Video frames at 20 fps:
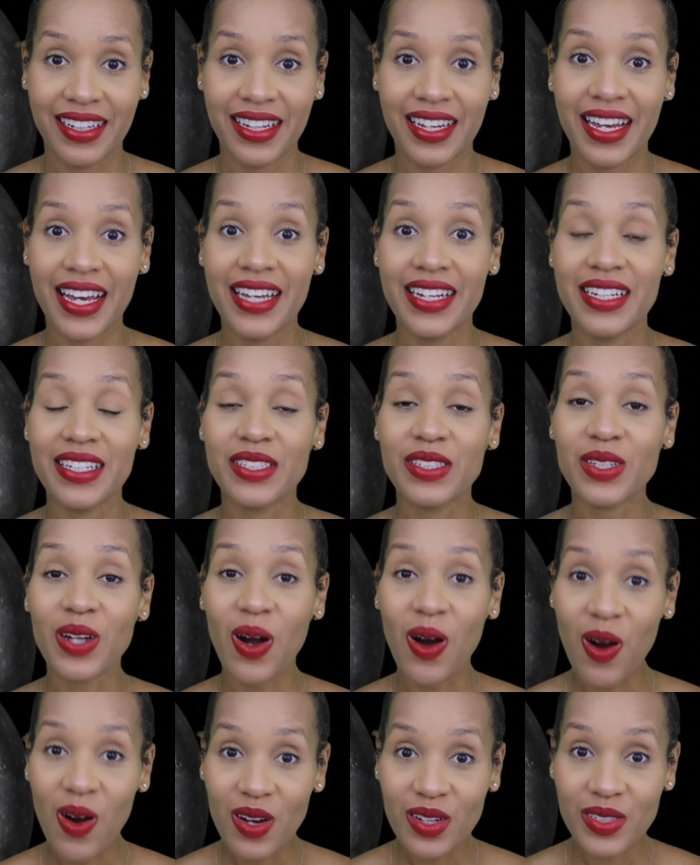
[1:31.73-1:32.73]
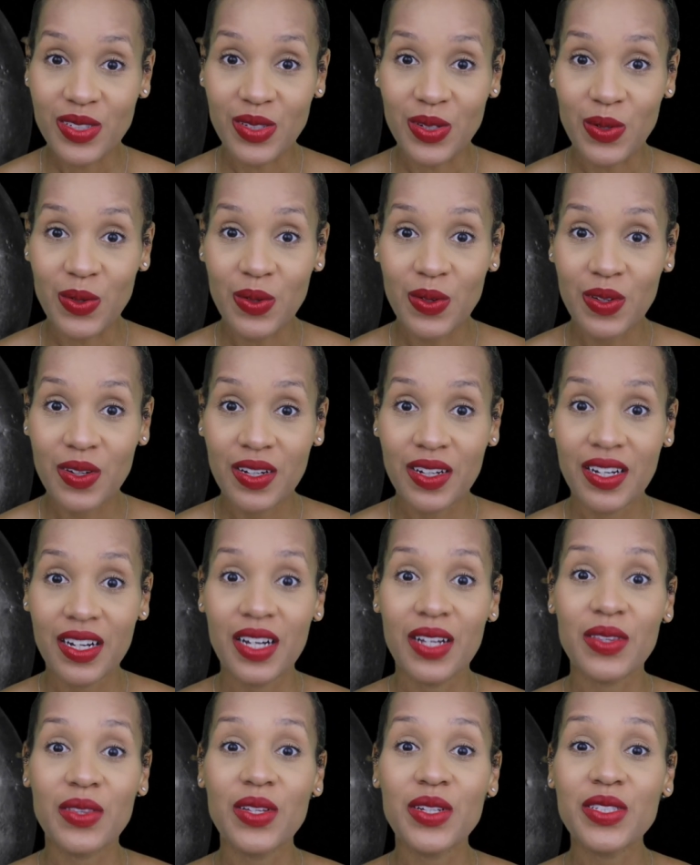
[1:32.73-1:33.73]
And it's also
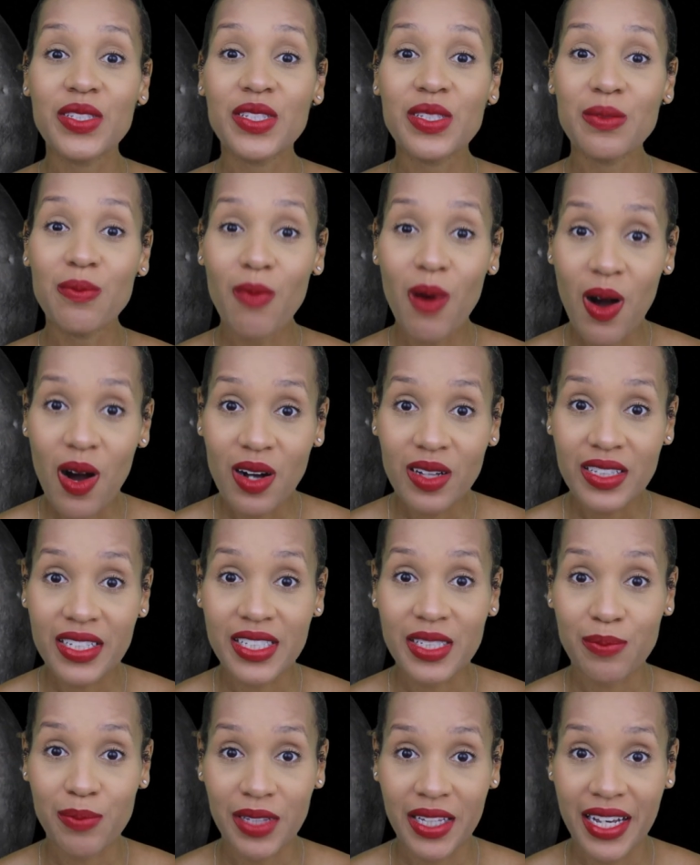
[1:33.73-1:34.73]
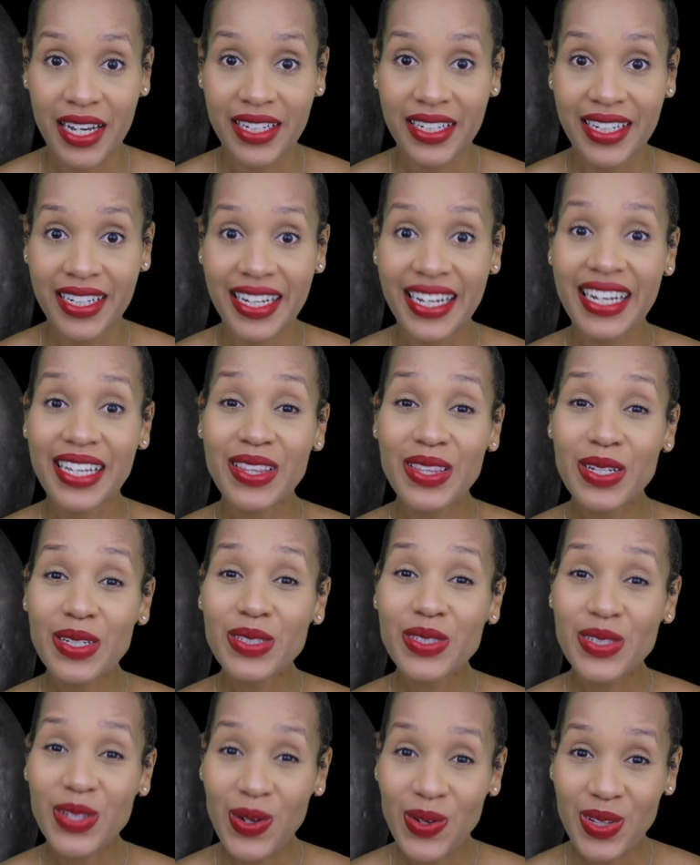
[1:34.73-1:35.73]
the smallest planet in the
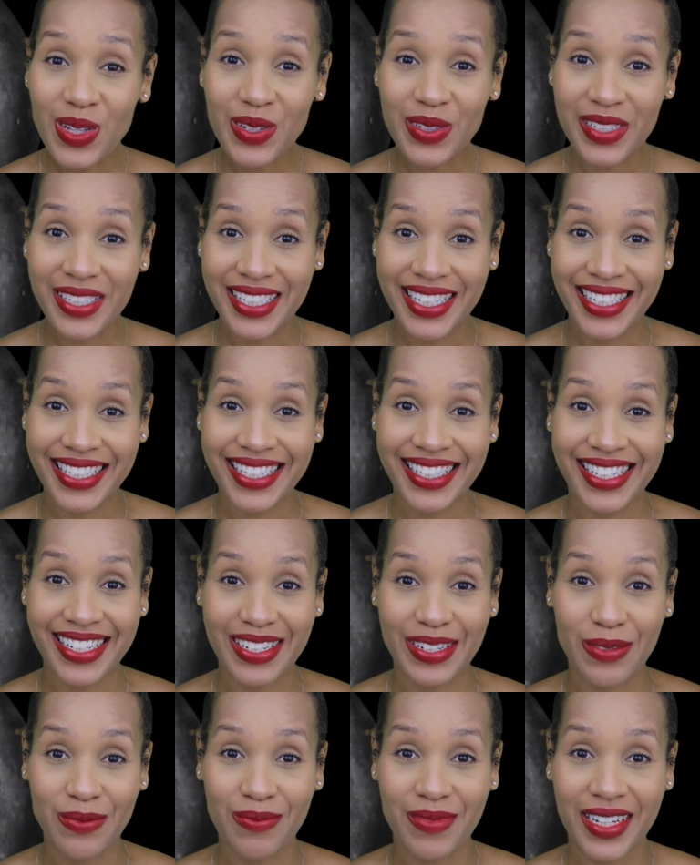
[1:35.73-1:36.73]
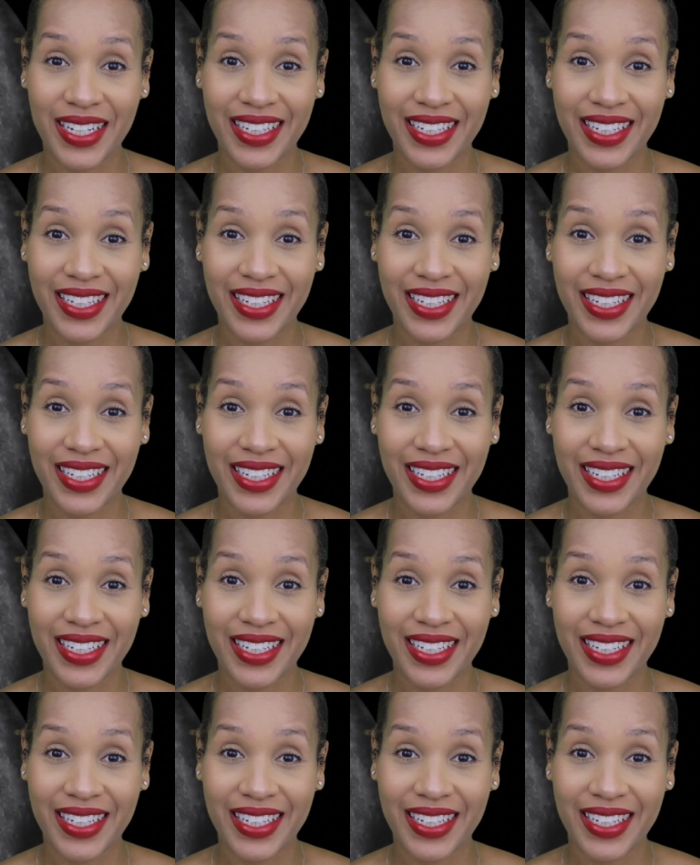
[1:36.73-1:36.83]
solar system.